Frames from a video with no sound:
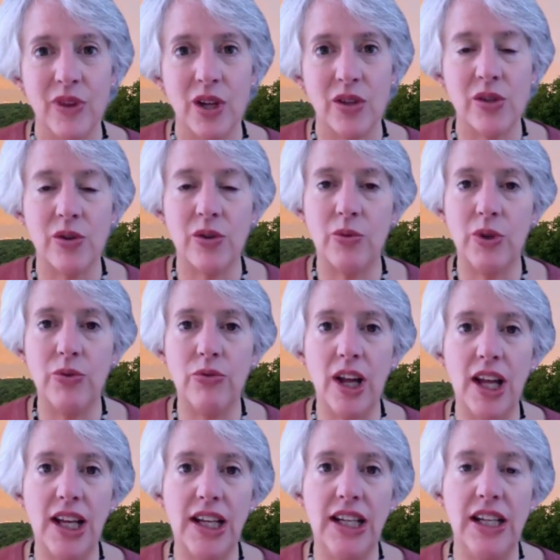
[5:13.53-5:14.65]
So are we
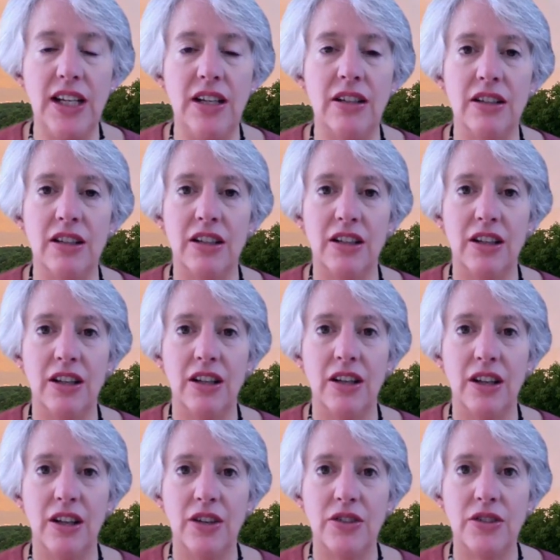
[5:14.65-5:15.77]
ready
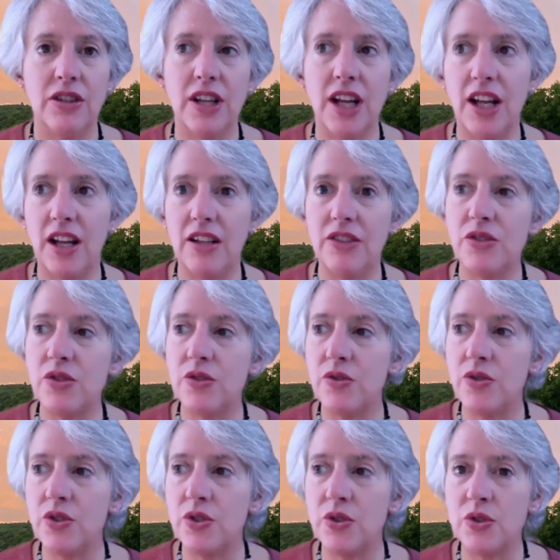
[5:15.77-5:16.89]
to let
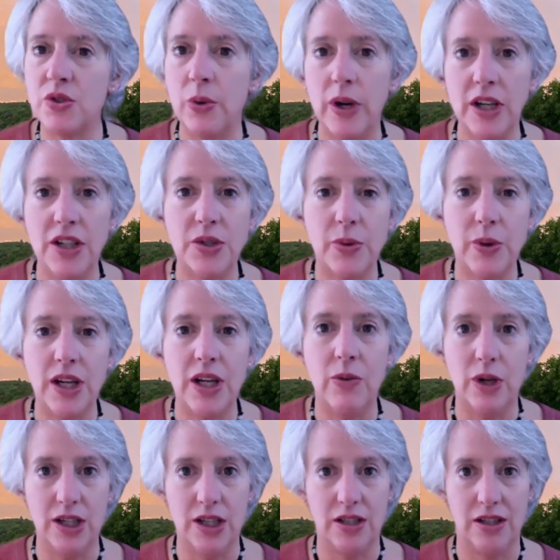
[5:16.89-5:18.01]

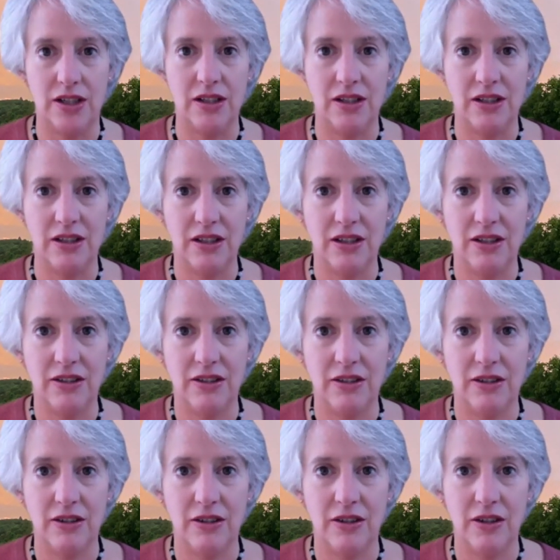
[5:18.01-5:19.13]
2021
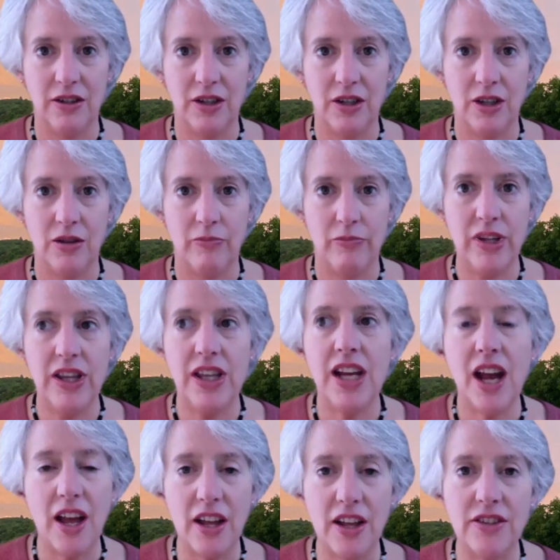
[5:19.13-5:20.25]
be the
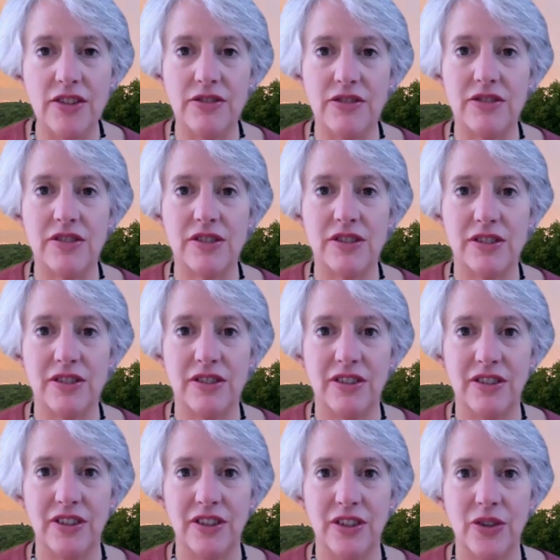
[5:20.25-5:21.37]
end
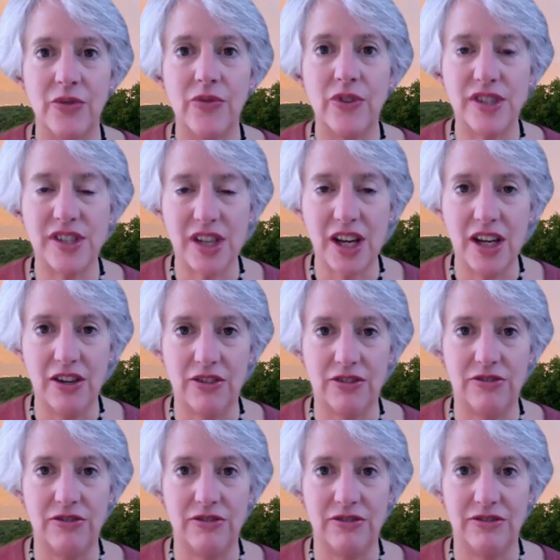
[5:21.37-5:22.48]
of the cycle
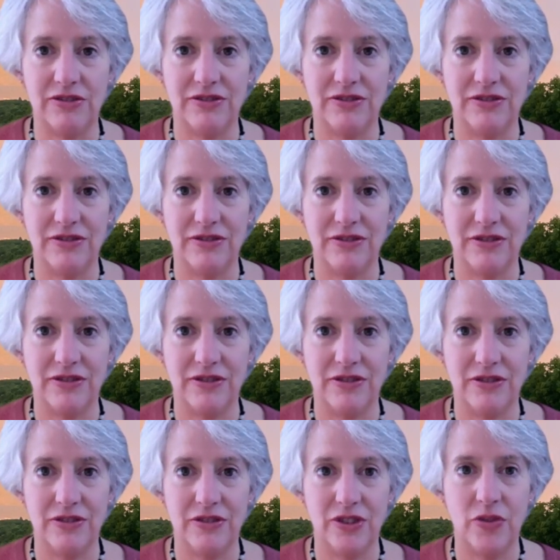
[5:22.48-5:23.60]

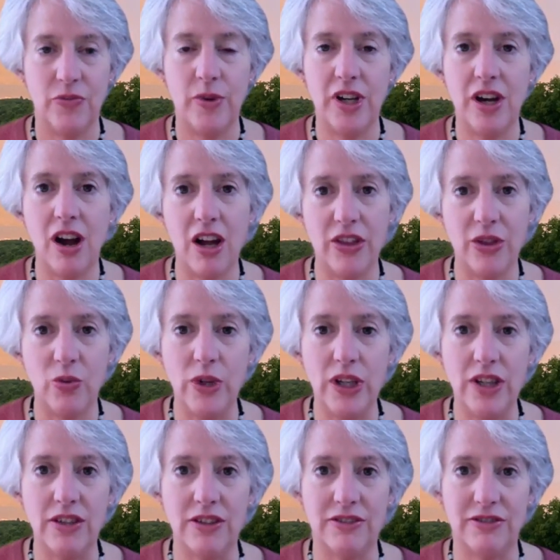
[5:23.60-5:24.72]
of being on the
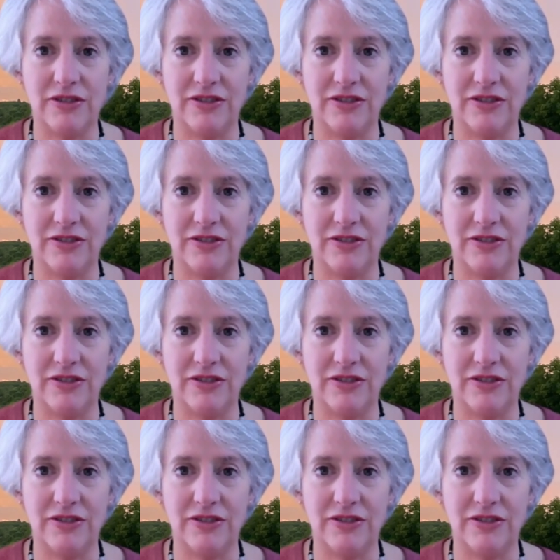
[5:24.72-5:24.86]
wheel?